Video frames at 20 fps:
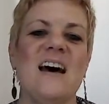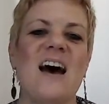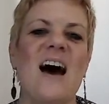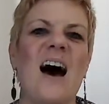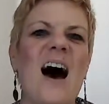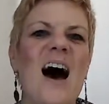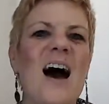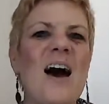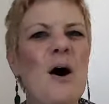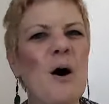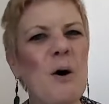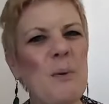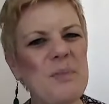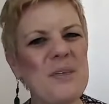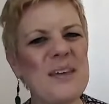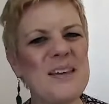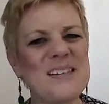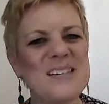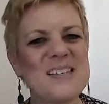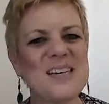I hope
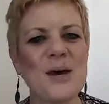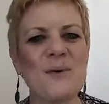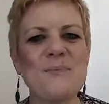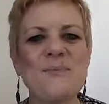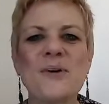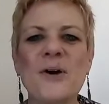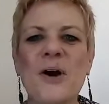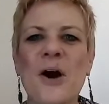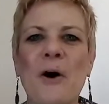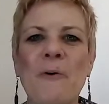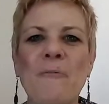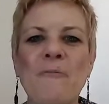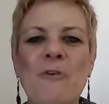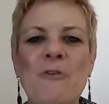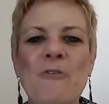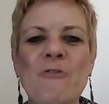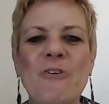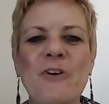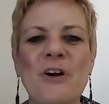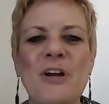these tips are
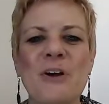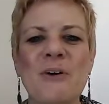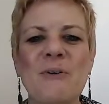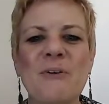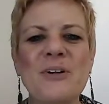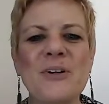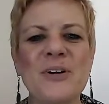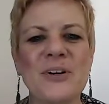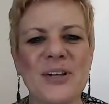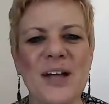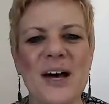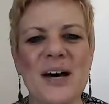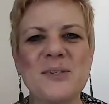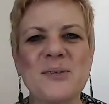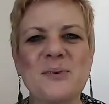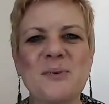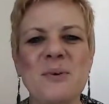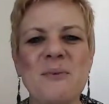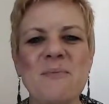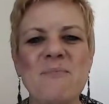helpful for you in your
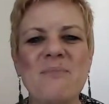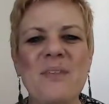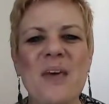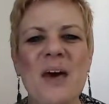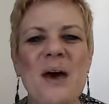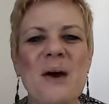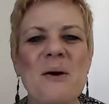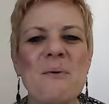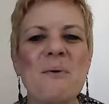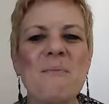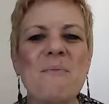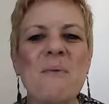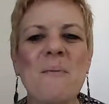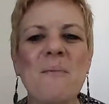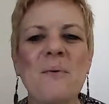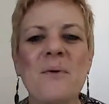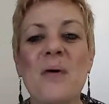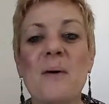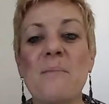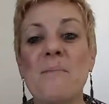classroom.
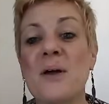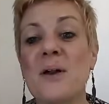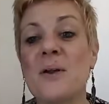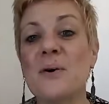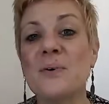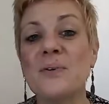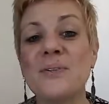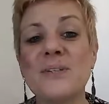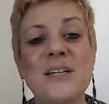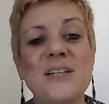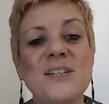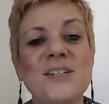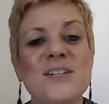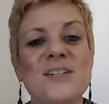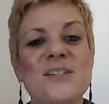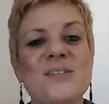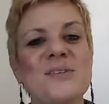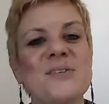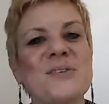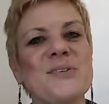Remember that Pinnacle Teaching
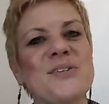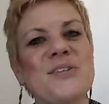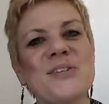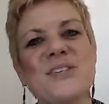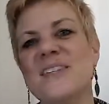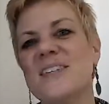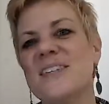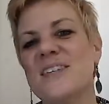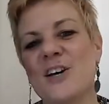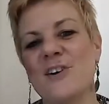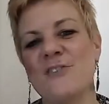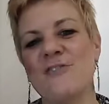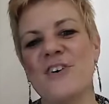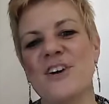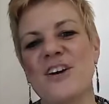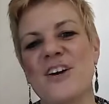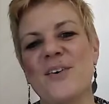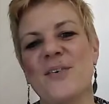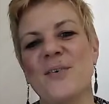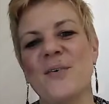Solutions is here for
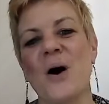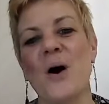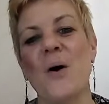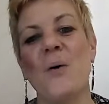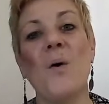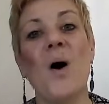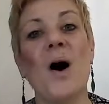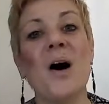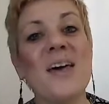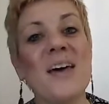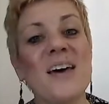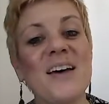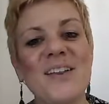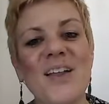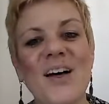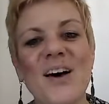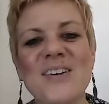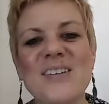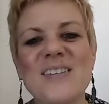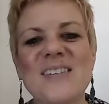you, walking
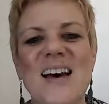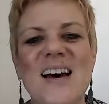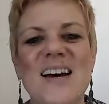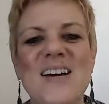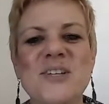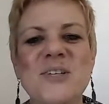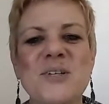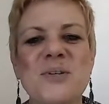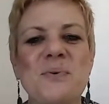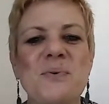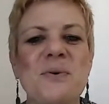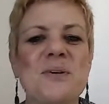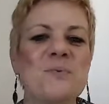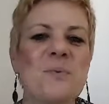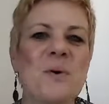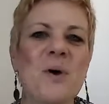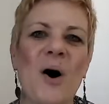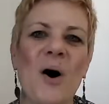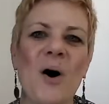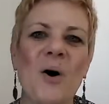alongside you as
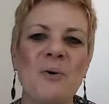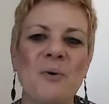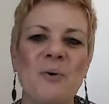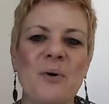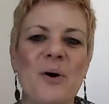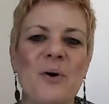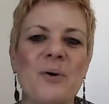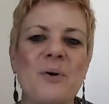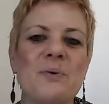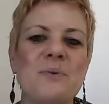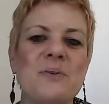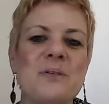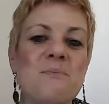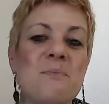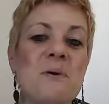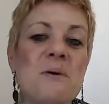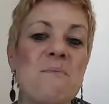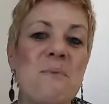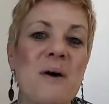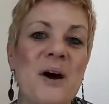we all grow to
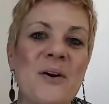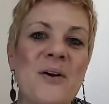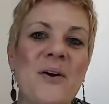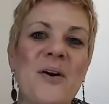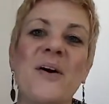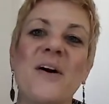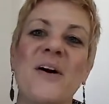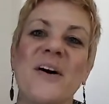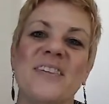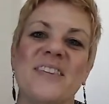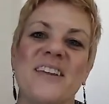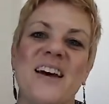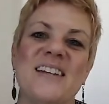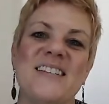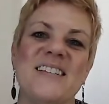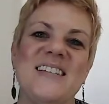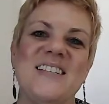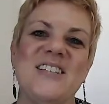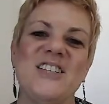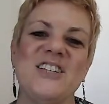be better online
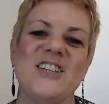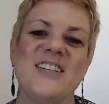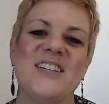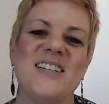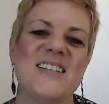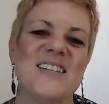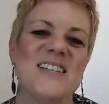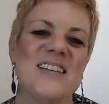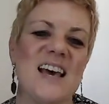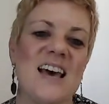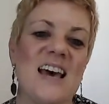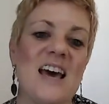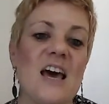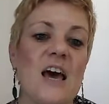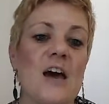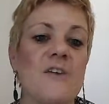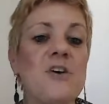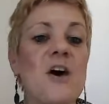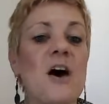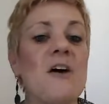teachers.
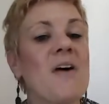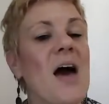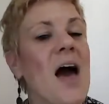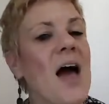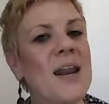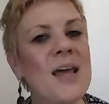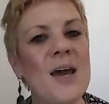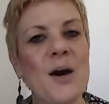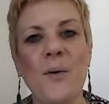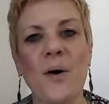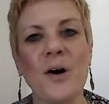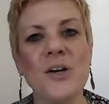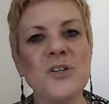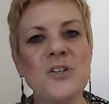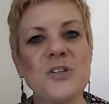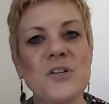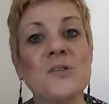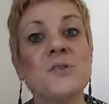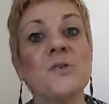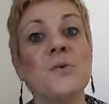If you have any
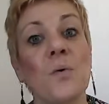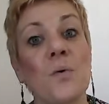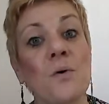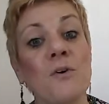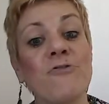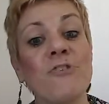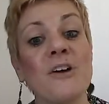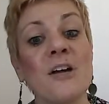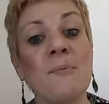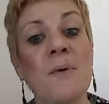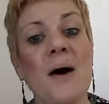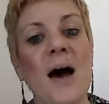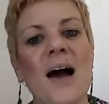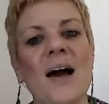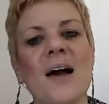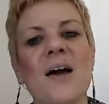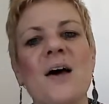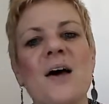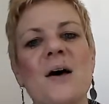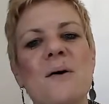questions or feedback,
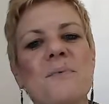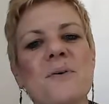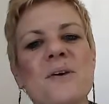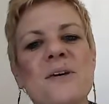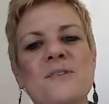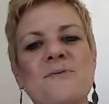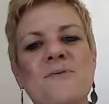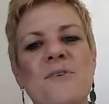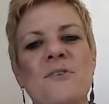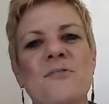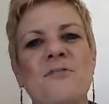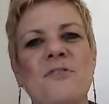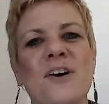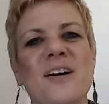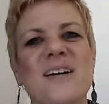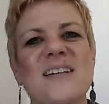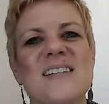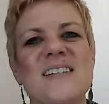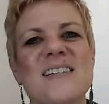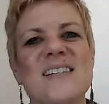please feel
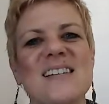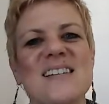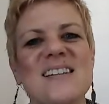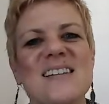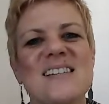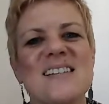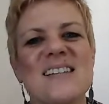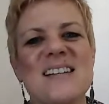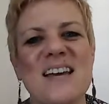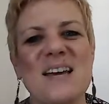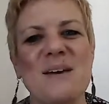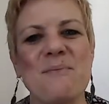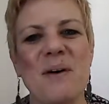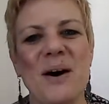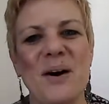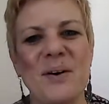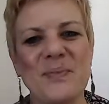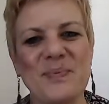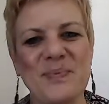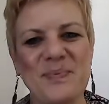free to send us an
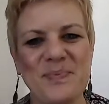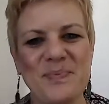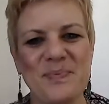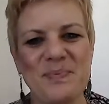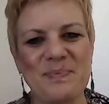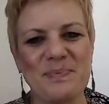email.